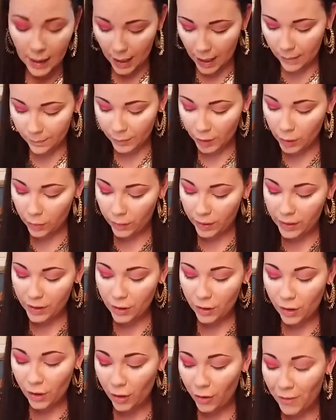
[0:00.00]
I'm going to
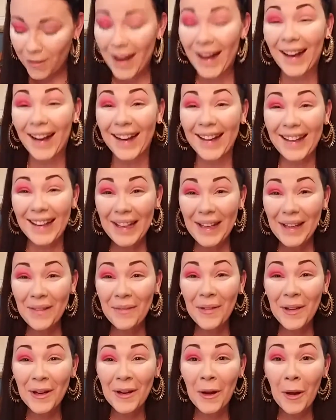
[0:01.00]
go
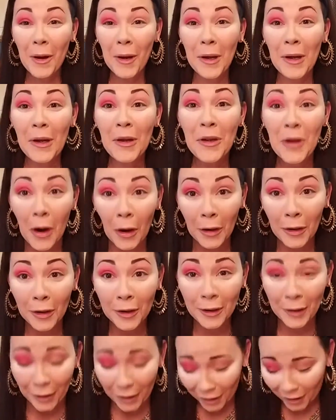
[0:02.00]
even
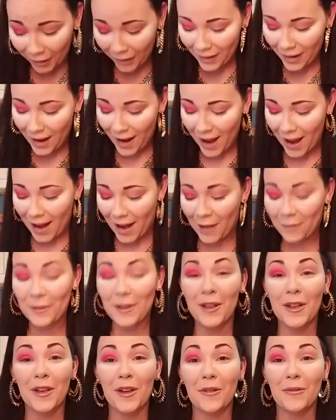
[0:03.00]
darker, and I'm
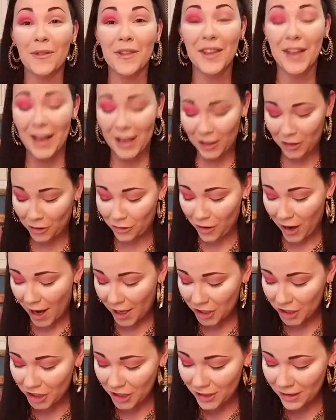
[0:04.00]
going to go with
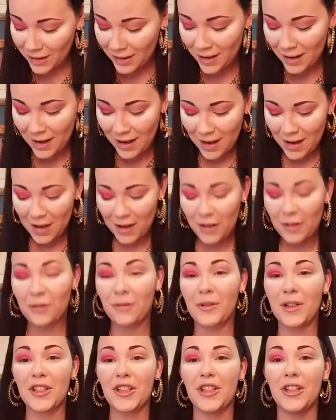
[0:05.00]
Extraction,
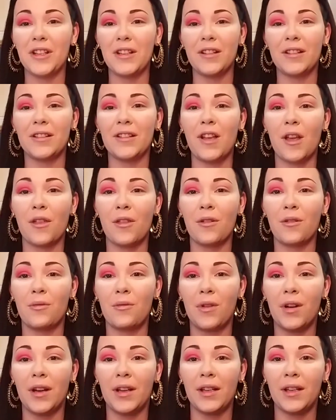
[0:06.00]
which is the
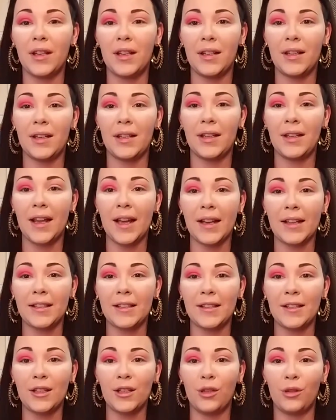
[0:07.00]
one
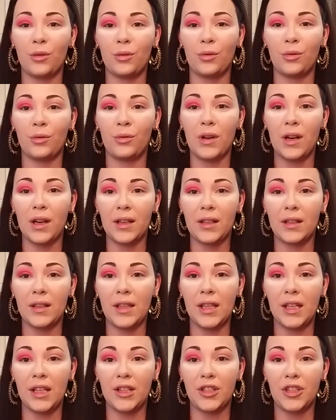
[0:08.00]
next to
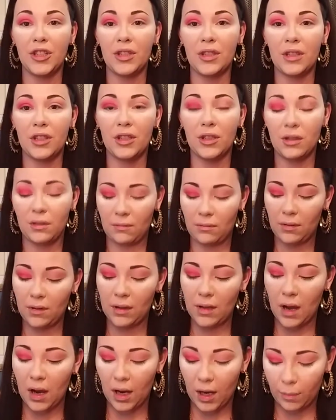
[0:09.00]
the
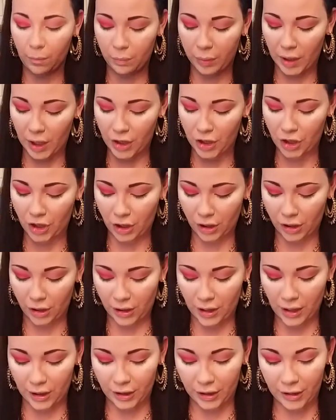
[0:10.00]
blood sugar
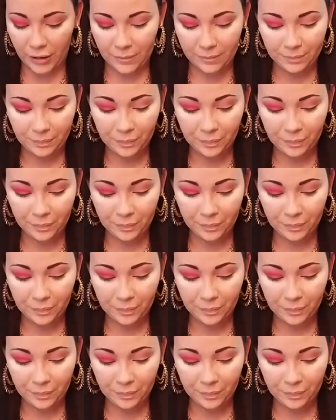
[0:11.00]
color.